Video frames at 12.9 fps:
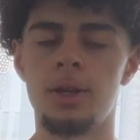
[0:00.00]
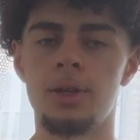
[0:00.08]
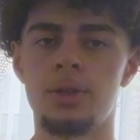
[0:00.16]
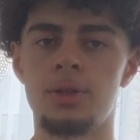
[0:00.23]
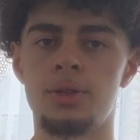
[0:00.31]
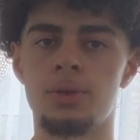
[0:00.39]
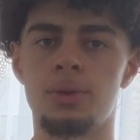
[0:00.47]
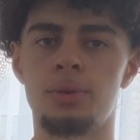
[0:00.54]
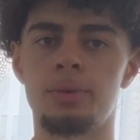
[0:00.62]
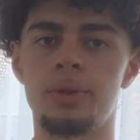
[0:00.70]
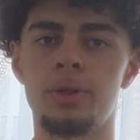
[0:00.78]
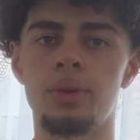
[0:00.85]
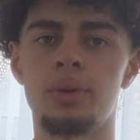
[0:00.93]
So
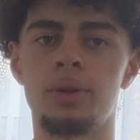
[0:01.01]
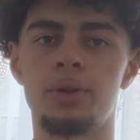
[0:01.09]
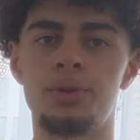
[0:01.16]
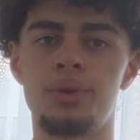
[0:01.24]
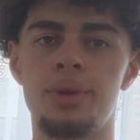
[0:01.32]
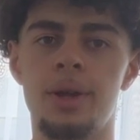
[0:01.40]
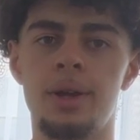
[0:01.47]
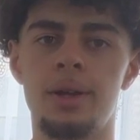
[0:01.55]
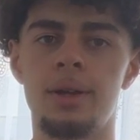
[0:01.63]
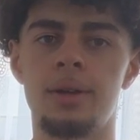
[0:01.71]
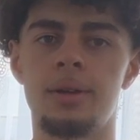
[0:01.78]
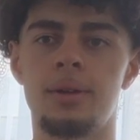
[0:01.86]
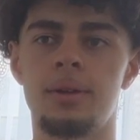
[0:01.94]
we don't want to do that,
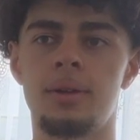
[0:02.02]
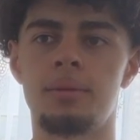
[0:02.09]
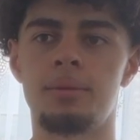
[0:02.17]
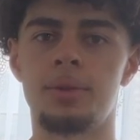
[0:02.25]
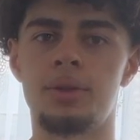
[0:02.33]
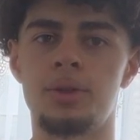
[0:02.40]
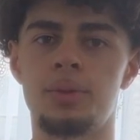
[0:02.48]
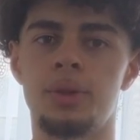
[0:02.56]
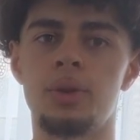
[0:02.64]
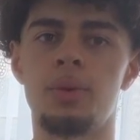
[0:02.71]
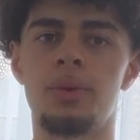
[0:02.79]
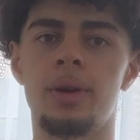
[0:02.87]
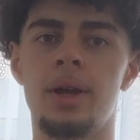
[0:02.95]
because we
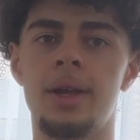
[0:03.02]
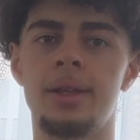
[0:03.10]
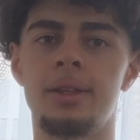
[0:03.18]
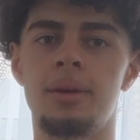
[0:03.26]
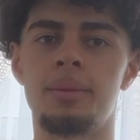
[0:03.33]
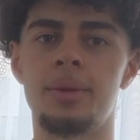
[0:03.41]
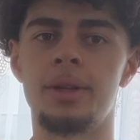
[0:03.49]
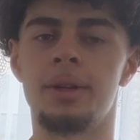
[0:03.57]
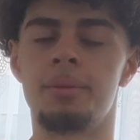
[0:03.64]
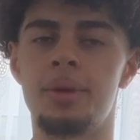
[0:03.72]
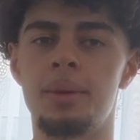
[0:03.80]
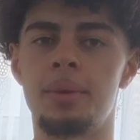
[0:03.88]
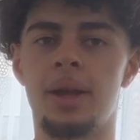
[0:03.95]
don't want to end up eating
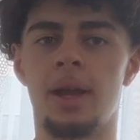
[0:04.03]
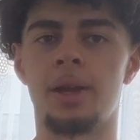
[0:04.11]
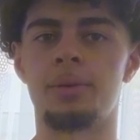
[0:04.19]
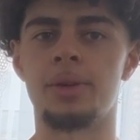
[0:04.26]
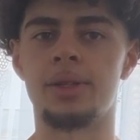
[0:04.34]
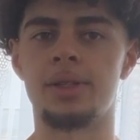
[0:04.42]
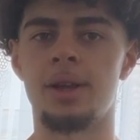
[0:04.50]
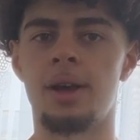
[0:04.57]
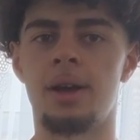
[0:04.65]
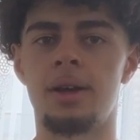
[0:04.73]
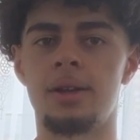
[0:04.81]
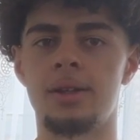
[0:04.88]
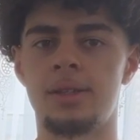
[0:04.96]
baby calories
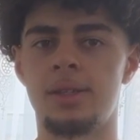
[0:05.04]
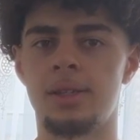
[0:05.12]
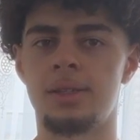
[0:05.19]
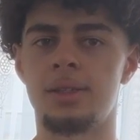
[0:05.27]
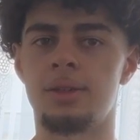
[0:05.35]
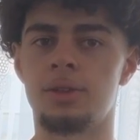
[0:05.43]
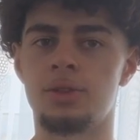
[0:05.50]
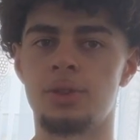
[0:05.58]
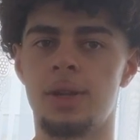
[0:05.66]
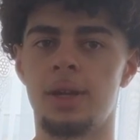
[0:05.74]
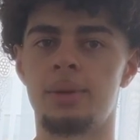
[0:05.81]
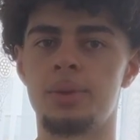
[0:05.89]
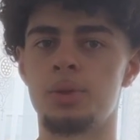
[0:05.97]
at 1,600
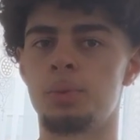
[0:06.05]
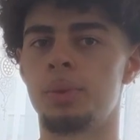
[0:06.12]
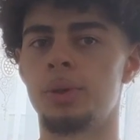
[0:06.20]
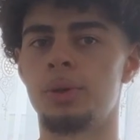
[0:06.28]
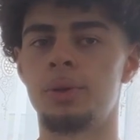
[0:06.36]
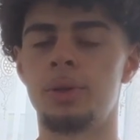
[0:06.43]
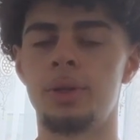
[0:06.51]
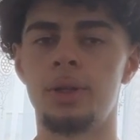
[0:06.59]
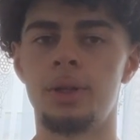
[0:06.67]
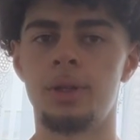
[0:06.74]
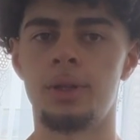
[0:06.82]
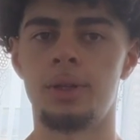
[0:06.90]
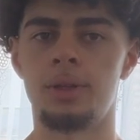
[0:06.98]
calories or below.
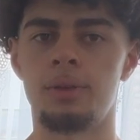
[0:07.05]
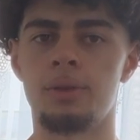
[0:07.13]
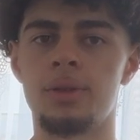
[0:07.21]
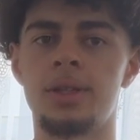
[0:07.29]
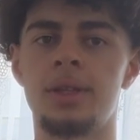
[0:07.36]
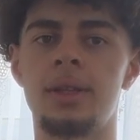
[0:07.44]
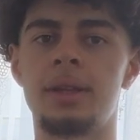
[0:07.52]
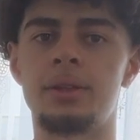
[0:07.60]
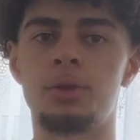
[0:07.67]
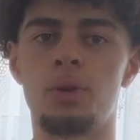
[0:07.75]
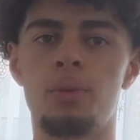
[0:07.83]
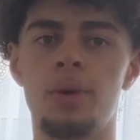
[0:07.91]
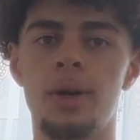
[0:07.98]
Not saying that they
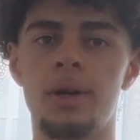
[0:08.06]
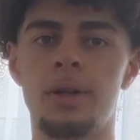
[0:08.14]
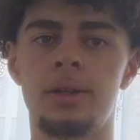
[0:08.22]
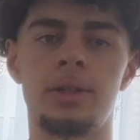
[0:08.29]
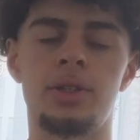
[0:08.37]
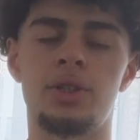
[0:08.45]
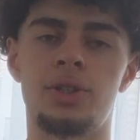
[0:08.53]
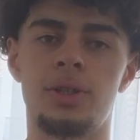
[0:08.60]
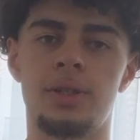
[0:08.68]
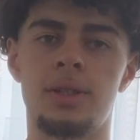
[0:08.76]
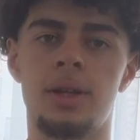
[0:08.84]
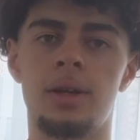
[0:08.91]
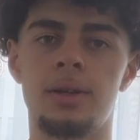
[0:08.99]
don't work, it's just
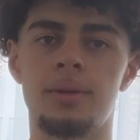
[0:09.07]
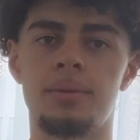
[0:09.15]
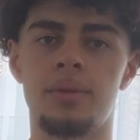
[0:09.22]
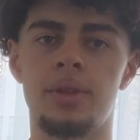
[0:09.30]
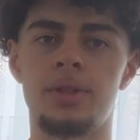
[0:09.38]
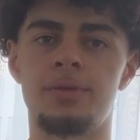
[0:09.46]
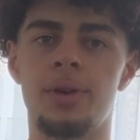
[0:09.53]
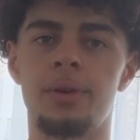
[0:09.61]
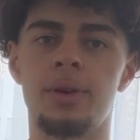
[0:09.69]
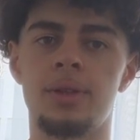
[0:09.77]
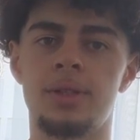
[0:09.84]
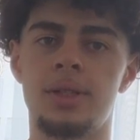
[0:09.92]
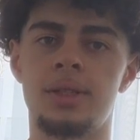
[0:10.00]
that it's very
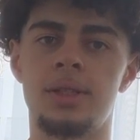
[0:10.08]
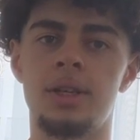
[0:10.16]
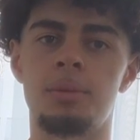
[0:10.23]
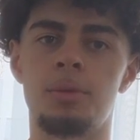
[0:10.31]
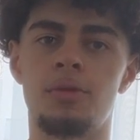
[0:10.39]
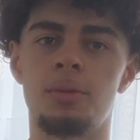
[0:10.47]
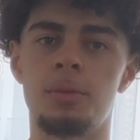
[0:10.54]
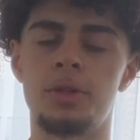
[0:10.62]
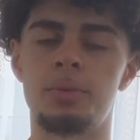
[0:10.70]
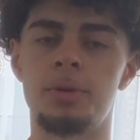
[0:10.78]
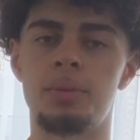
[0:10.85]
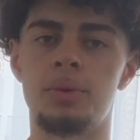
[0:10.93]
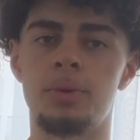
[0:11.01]
unsustainable for most
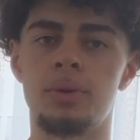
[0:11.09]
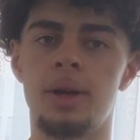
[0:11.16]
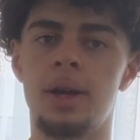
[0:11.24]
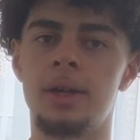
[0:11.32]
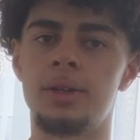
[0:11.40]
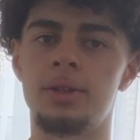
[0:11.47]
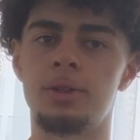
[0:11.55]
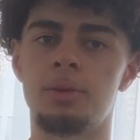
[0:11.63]
people, and